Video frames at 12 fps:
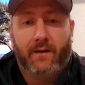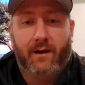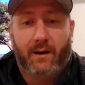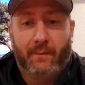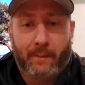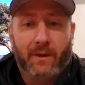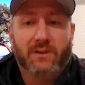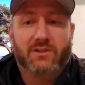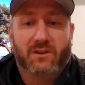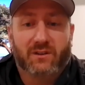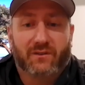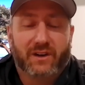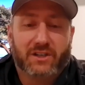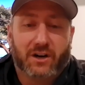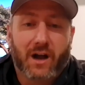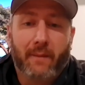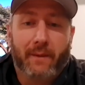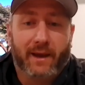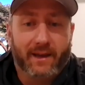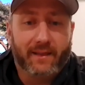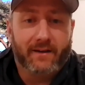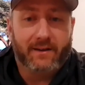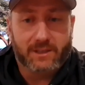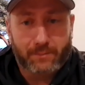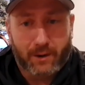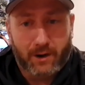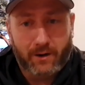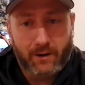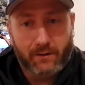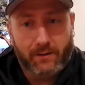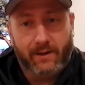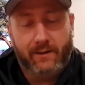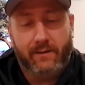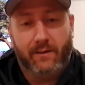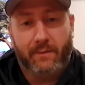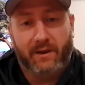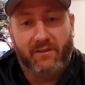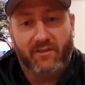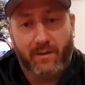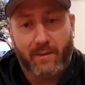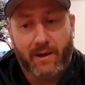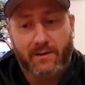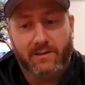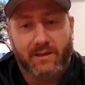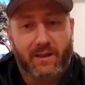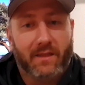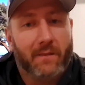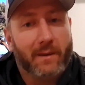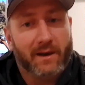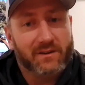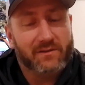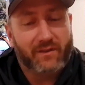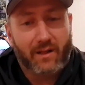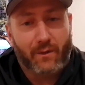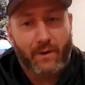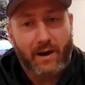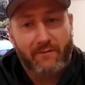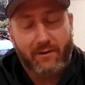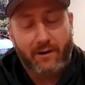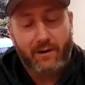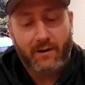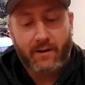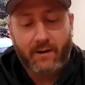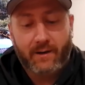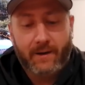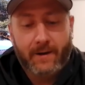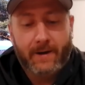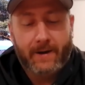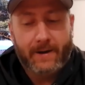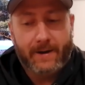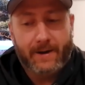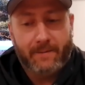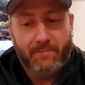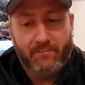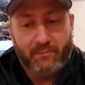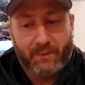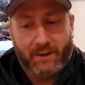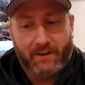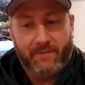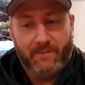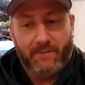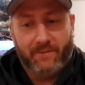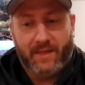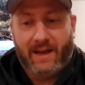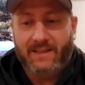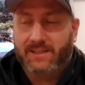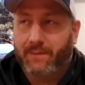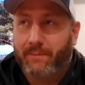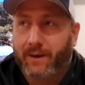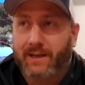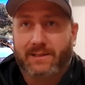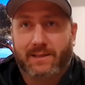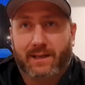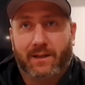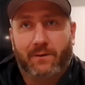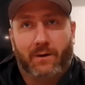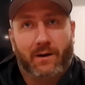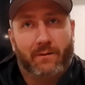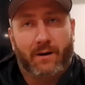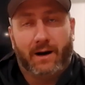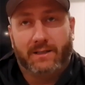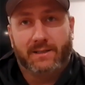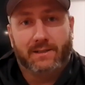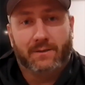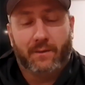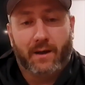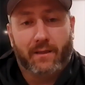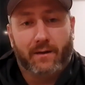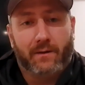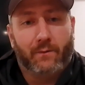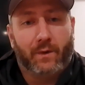But most of those fish are coming in there to spawn early, the big females, and then the males follow after. But that's the biggest thing you want to watch is the weather.